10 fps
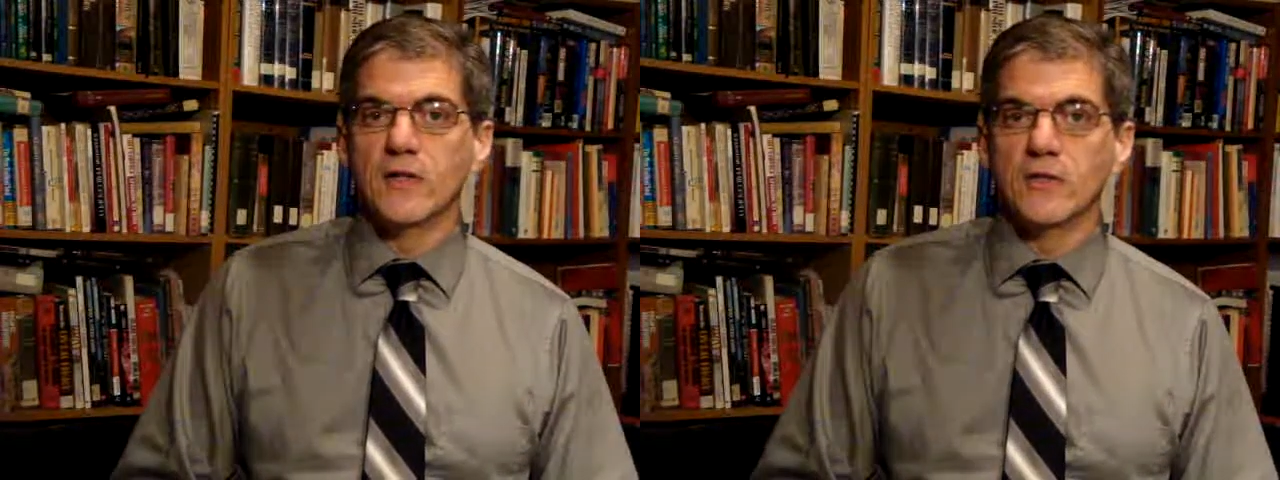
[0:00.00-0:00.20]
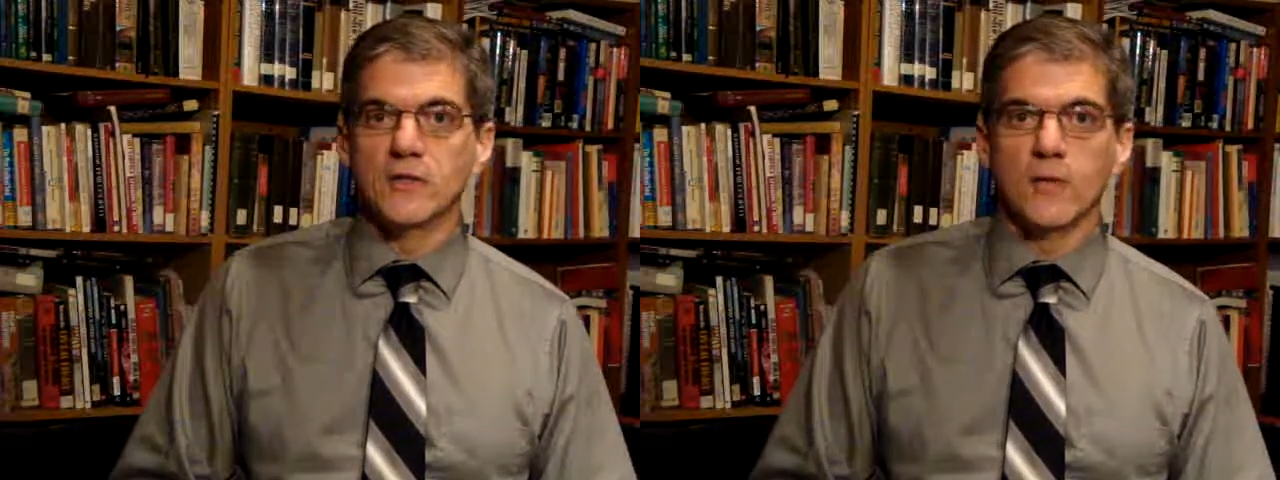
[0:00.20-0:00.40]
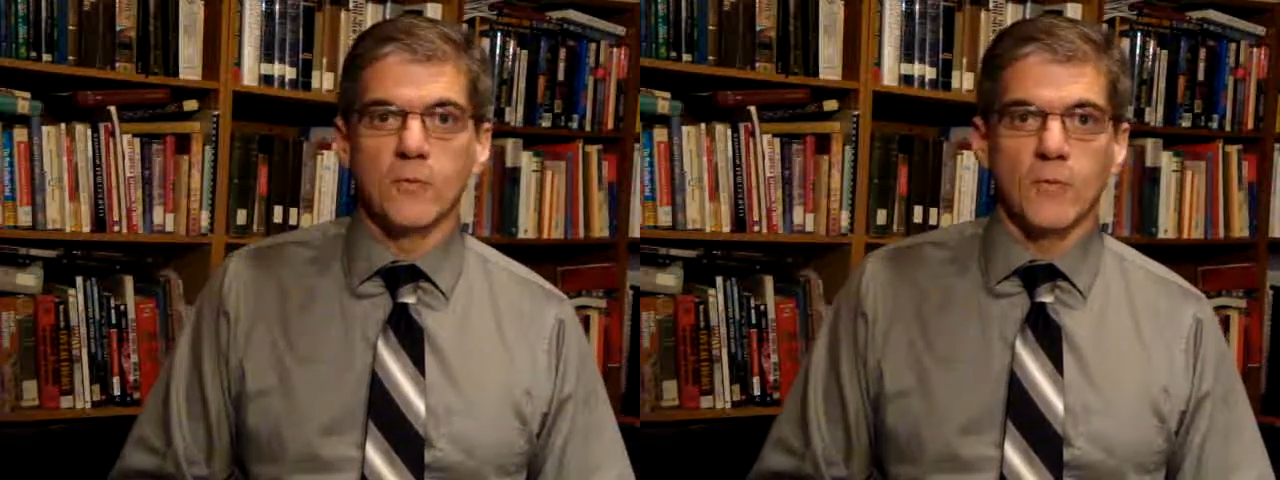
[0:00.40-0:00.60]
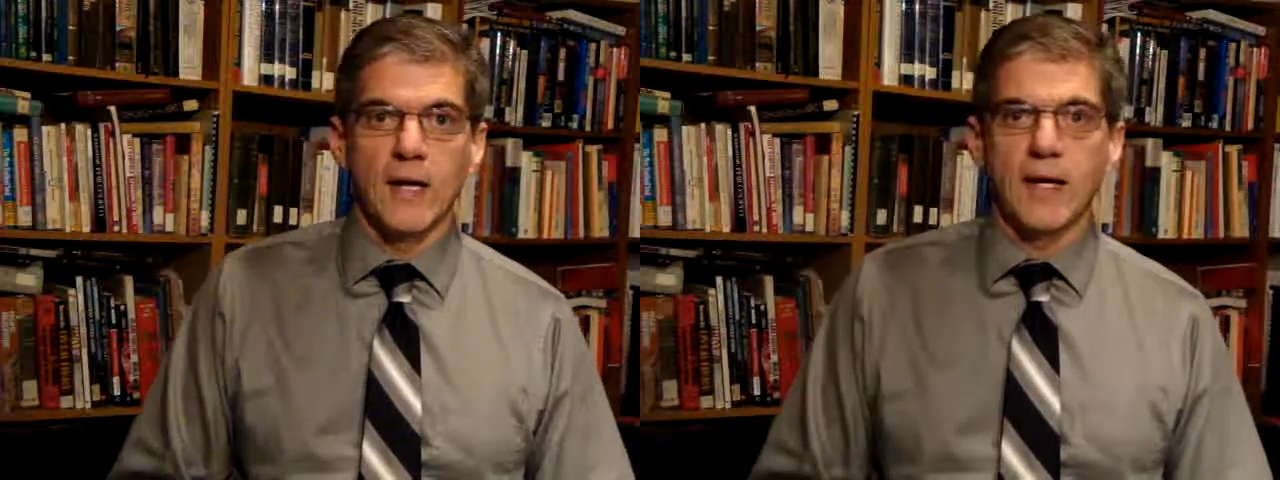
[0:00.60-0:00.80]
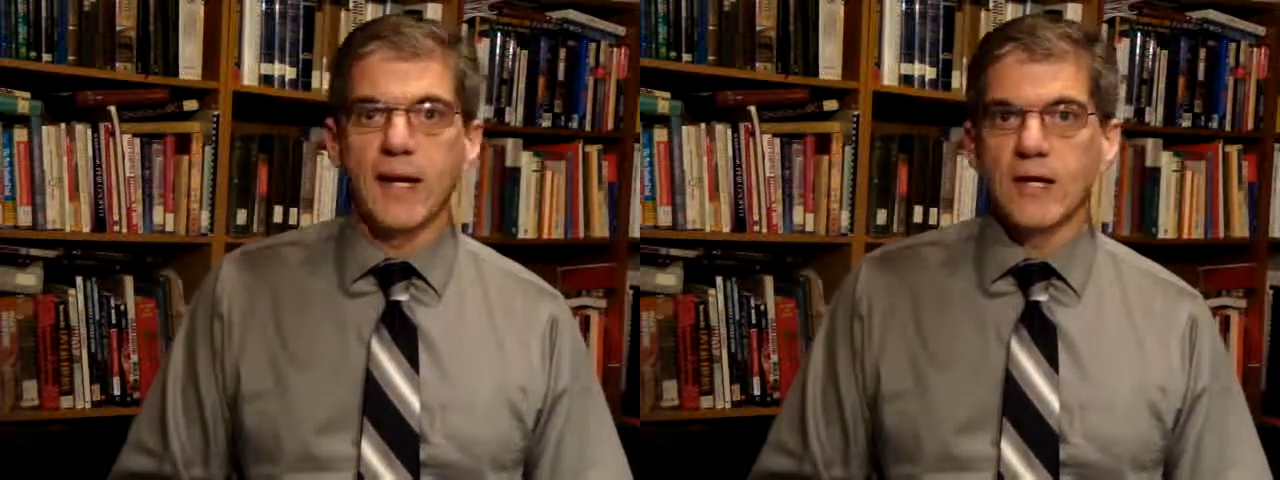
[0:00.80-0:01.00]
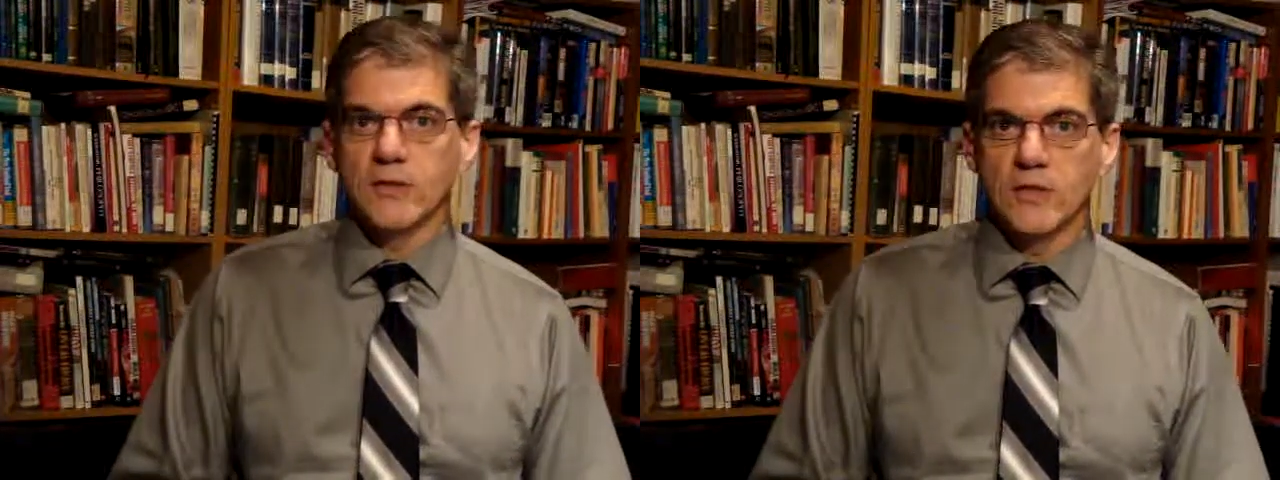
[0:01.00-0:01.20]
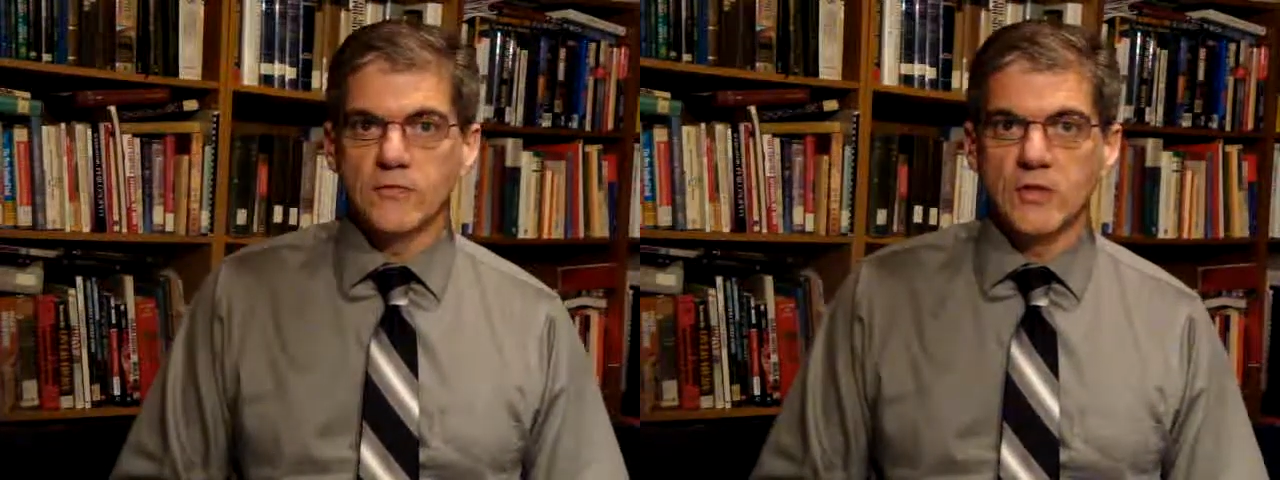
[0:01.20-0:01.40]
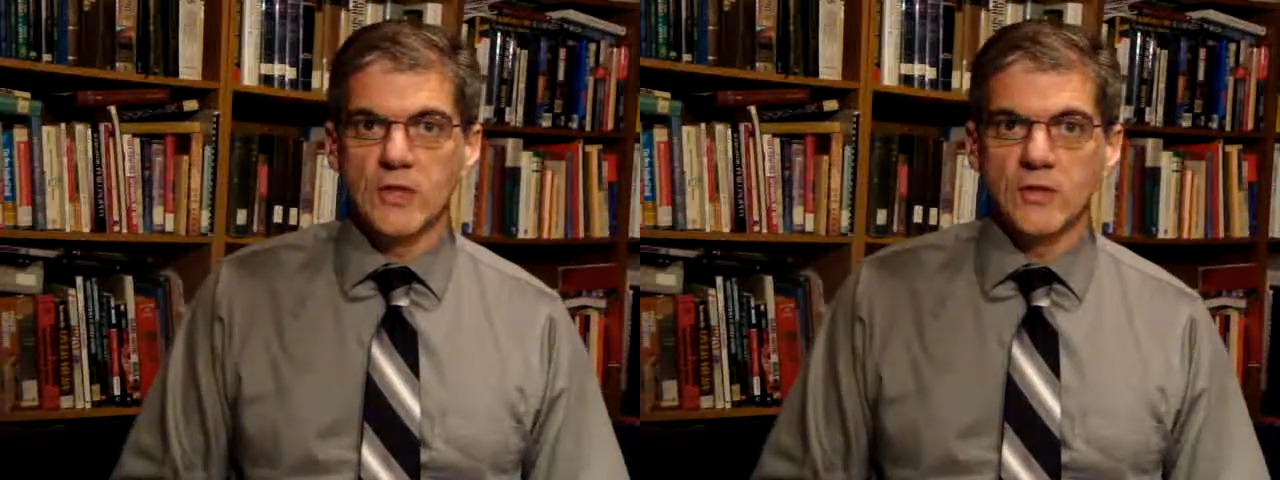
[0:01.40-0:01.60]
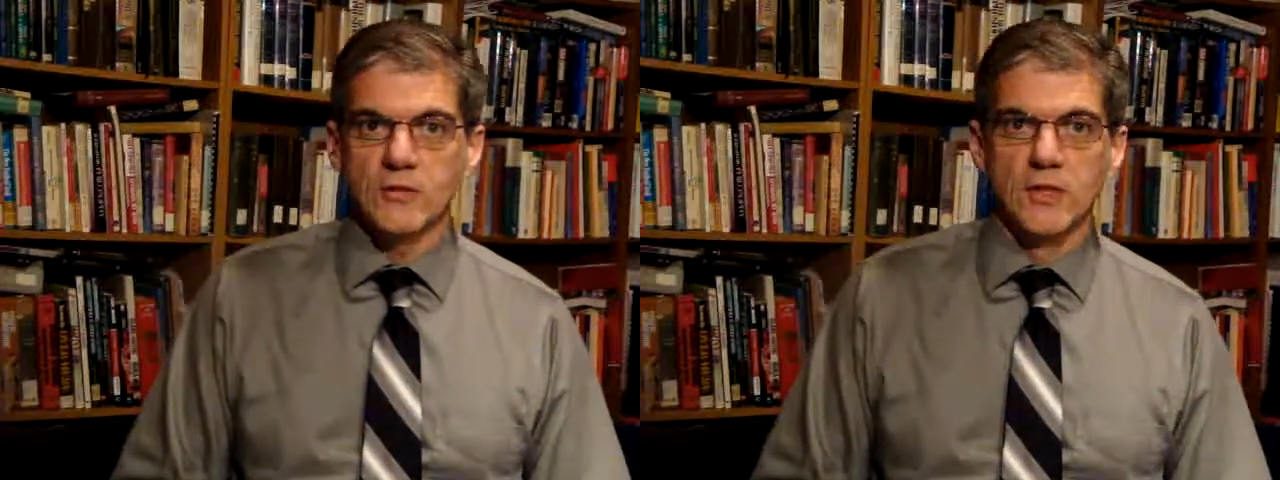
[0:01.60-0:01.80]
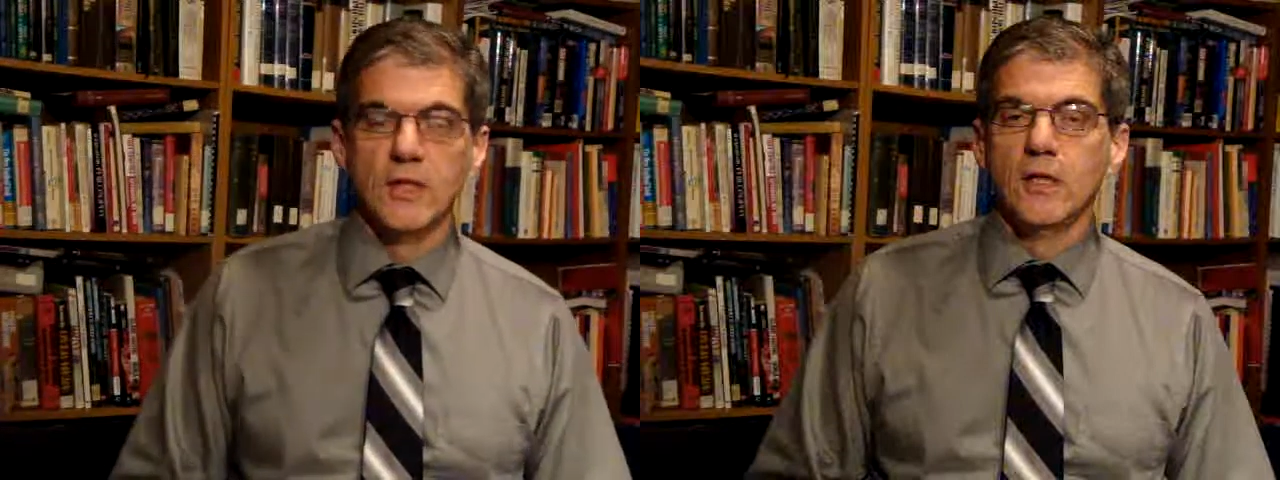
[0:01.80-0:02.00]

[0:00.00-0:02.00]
finish up right at shift change.